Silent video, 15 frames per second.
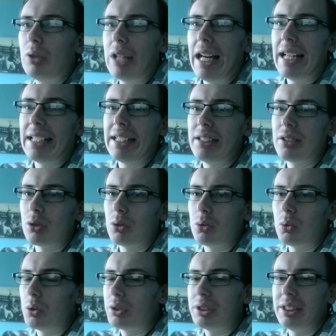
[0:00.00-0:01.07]
Dan is or
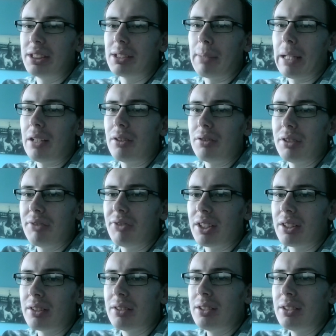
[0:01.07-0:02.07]
what he's about or anything.